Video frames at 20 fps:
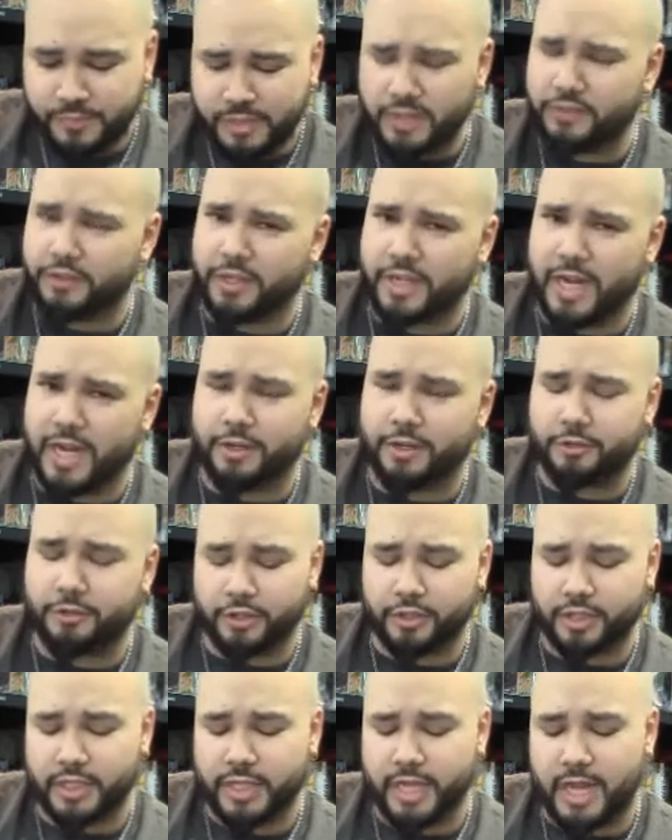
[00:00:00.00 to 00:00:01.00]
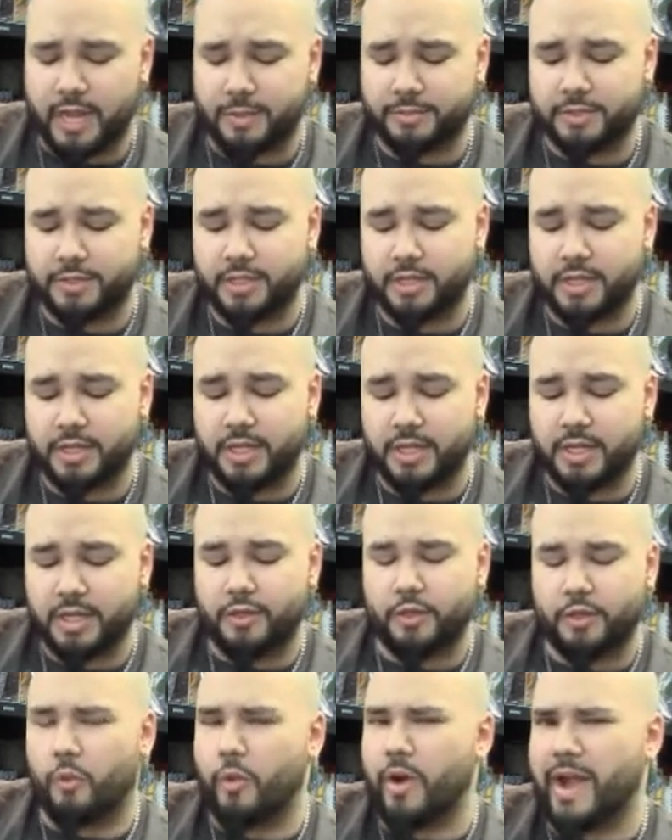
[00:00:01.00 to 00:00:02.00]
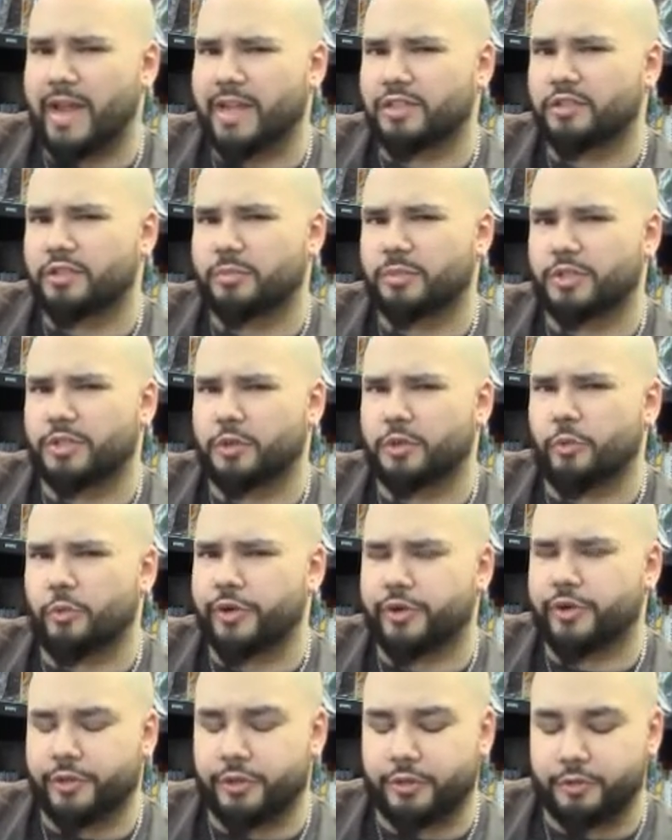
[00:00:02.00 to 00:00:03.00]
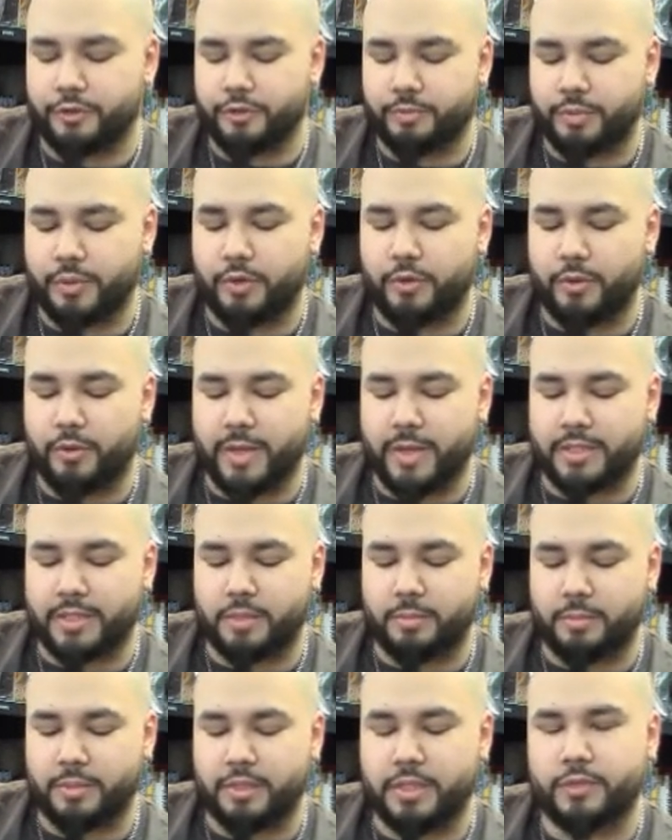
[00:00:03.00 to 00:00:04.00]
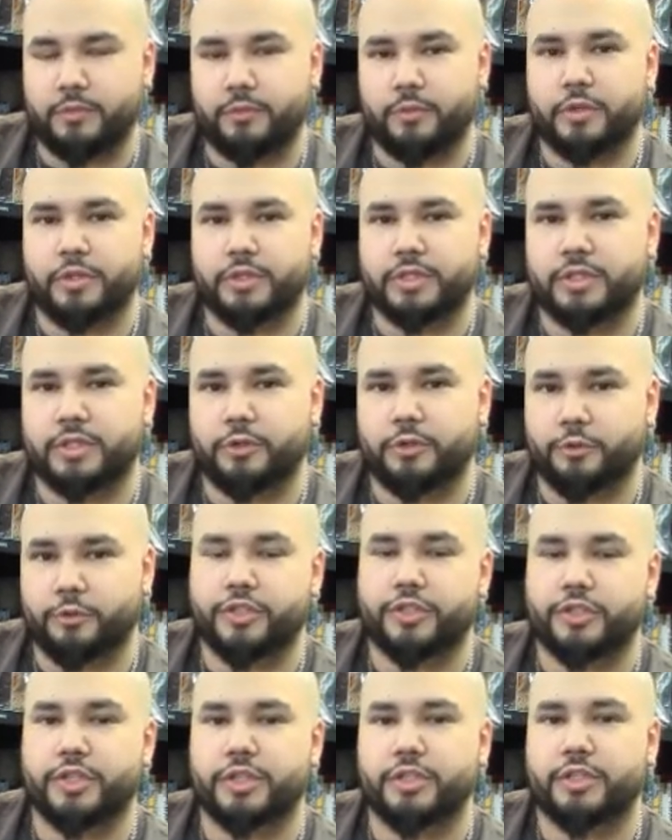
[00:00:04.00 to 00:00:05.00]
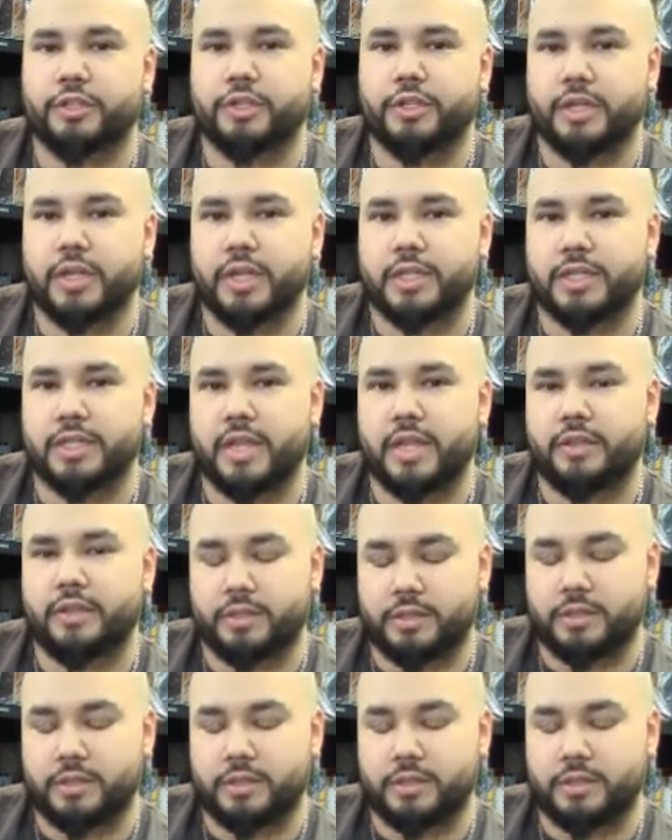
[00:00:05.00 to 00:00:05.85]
They're kind of crooked cops. The Wyatts are a bunch of weirdos. But going back to the police force, Christian is on the